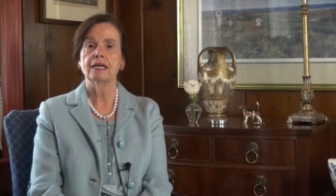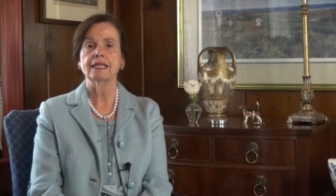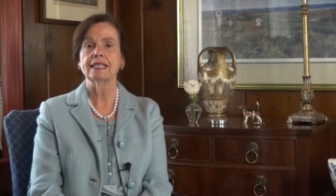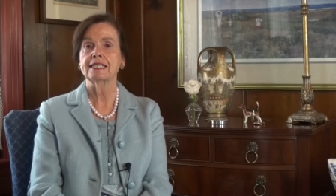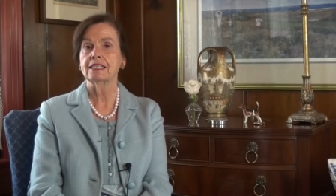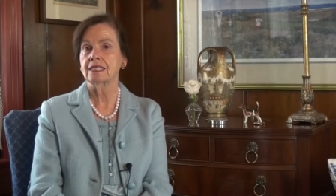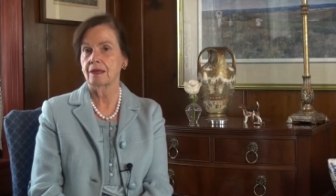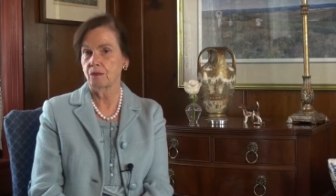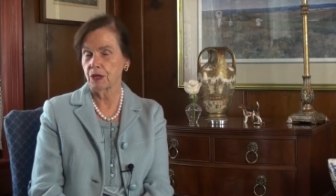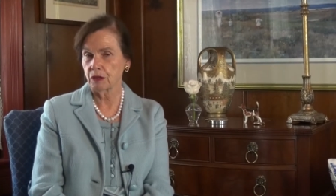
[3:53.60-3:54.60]
It's
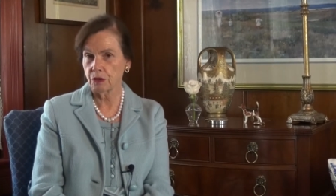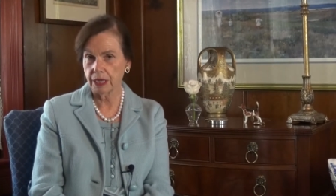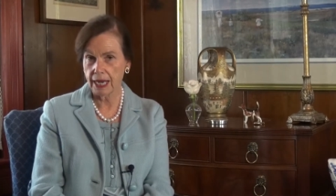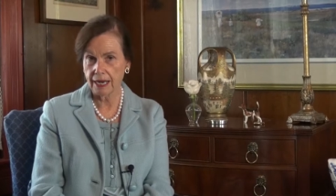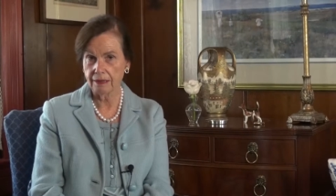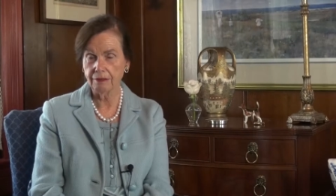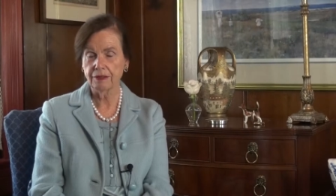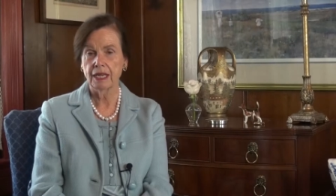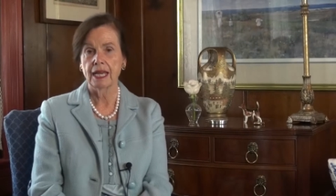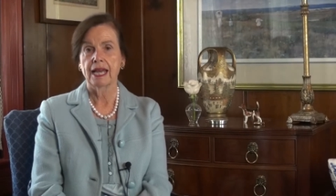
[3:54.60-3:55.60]
somewhat creative,
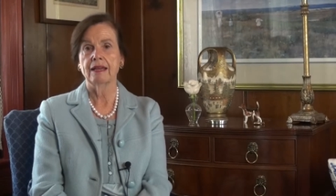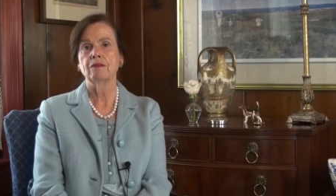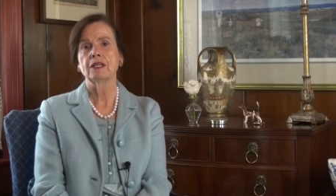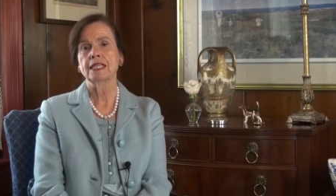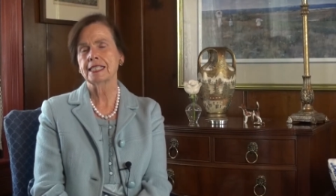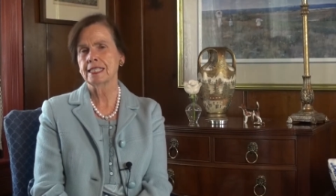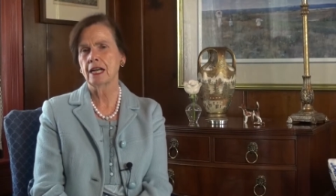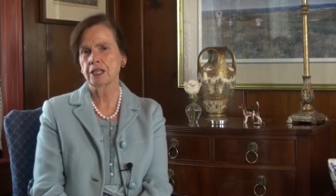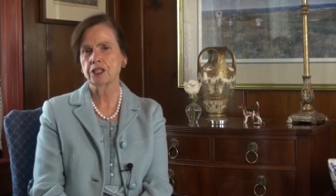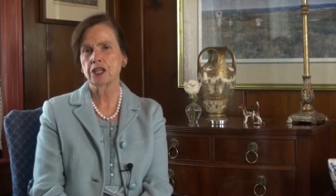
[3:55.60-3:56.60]
and it's
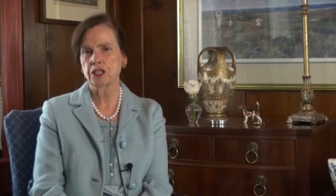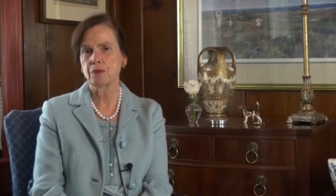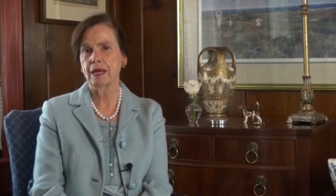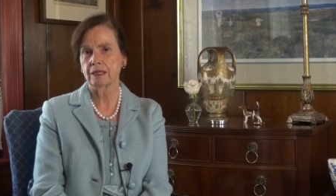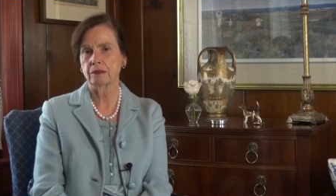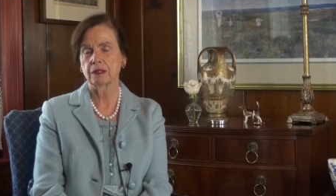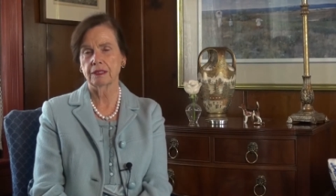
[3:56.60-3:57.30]
not judgmental.